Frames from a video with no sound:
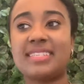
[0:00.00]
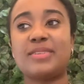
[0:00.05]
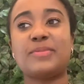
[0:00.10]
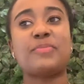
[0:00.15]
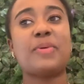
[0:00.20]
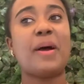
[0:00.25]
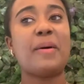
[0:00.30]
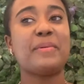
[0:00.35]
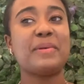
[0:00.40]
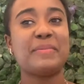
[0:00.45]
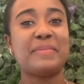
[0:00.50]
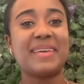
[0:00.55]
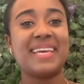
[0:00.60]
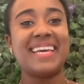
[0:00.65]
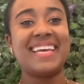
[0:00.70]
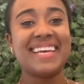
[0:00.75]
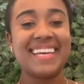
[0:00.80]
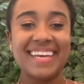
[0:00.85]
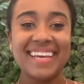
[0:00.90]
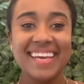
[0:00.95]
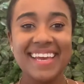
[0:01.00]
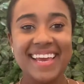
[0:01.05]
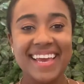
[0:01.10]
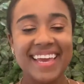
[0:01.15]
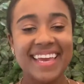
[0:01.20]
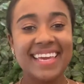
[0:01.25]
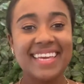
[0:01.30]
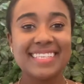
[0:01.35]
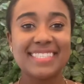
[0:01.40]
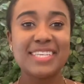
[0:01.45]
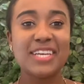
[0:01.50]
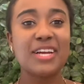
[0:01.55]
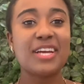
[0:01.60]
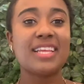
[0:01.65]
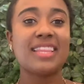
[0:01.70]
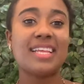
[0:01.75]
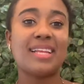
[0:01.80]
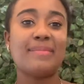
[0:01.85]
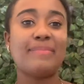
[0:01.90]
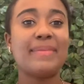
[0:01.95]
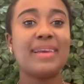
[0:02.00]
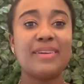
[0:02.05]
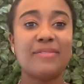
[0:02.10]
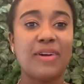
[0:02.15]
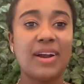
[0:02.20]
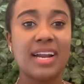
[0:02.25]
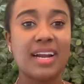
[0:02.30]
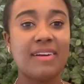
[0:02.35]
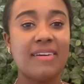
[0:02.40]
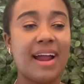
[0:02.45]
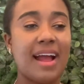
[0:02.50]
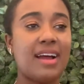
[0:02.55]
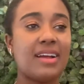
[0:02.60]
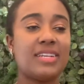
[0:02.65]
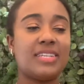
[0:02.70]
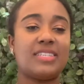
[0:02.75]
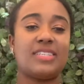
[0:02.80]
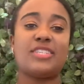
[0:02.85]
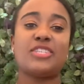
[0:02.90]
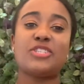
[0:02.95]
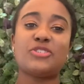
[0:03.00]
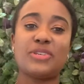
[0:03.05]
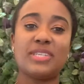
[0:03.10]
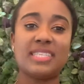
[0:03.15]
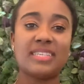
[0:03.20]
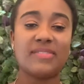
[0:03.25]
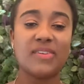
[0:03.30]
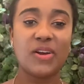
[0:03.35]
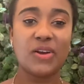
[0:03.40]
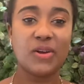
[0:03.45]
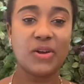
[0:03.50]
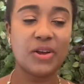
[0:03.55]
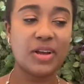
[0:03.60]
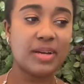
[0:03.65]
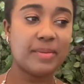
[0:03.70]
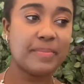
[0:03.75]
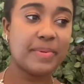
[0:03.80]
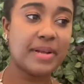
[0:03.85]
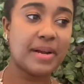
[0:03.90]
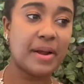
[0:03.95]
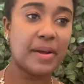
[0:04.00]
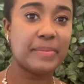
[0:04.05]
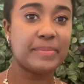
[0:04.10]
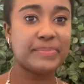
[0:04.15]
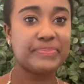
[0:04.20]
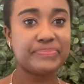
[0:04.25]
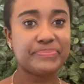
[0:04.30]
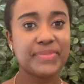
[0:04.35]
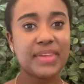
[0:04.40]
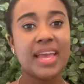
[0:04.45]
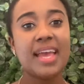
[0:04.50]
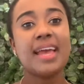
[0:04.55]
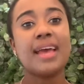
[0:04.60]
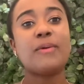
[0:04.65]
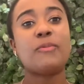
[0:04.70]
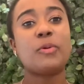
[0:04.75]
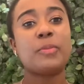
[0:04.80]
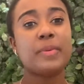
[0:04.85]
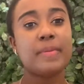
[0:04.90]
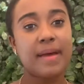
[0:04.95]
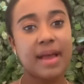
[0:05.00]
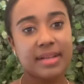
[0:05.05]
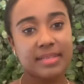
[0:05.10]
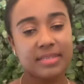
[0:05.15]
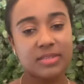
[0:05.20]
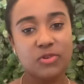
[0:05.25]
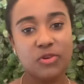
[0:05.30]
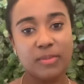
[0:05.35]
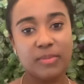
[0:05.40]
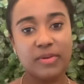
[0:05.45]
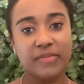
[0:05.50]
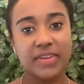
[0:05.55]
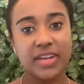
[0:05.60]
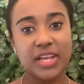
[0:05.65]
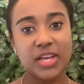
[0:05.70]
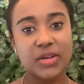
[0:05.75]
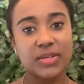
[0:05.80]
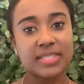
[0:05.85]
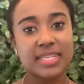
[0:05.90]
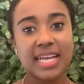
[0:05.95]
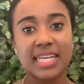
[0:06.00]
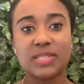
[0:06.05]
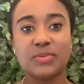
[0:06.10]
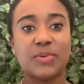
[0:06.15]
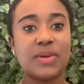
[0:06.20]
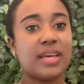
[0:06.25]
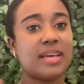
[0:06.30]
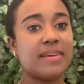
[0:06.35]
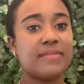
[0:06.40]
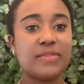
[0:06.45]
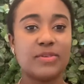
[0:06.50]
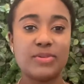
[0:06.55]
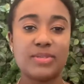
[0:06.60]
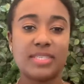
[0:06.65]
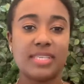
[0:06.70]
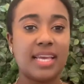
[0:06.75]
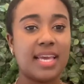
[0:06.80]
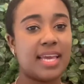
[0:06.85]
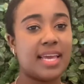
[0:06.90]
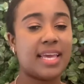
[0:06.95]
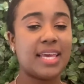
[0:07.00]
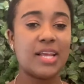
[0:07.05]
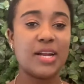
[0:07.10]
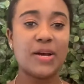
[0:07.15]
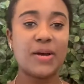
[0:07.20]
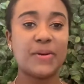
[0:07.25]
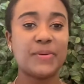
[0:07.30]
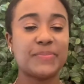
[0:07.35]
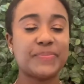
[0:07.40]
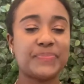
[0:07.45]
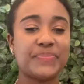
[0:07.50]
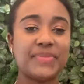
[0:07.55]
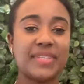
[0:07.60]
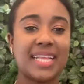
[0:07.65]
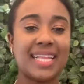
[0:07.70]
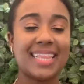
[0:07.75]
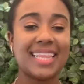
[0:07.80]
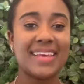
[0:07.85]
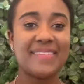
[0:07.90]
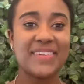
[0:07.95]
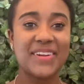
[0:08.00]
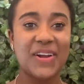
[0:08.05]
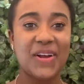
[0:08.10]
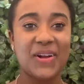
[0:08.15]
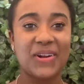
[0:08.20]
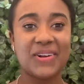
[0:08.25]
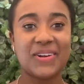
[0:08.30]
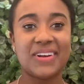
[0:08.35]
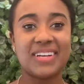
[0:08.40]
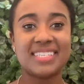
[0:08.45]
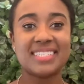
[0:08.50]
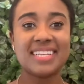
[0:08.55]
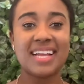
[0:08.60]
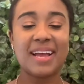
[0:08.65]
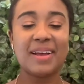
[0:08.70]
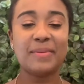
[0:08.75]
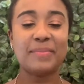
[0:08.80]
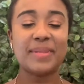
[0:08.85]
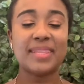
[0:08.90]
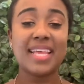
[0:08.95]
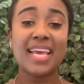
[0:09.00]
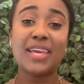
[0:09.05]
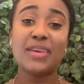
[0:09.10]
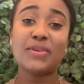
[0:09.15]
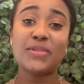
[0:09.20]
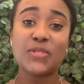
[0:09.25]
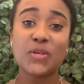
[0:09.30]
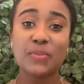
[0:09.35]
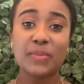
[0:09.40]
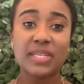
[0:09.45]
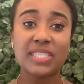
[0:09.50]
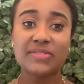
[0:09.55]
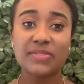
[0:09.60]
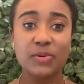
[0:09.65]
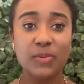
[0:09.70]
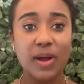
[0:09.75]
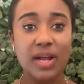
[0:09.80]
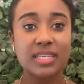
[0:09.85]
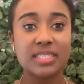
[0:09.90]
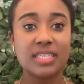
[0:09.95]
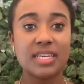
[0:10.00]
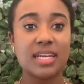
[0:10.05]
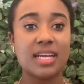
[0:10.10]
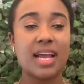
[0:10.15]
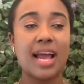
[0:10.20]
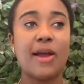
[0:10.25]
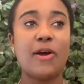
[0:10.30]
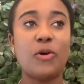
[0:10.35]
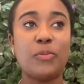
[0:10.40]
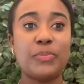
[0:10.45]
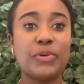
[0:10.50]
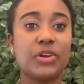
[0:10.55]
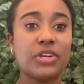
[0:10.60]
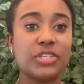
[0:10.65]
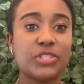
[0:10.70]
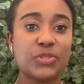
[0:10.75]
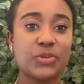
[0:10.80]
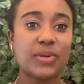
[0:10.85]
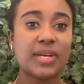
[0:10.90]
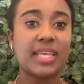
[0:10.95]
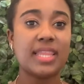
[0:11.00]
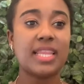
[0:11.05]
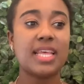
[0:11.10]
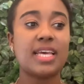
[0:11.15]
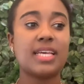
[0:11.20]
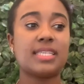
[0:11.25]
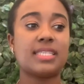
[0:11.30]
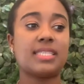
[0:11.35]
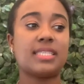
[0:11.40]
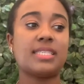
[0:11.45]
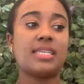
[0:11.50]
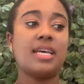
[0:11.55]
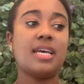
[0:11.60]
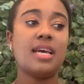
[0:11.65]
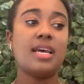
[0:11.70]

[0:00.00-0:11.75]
It would probably be easier than me running around the streets of Hong Kong. But we'll be back to normal videos next week of you seeing, you know, live in Hong Kong style. But thank you so much for watching. I hope you're enjoying this.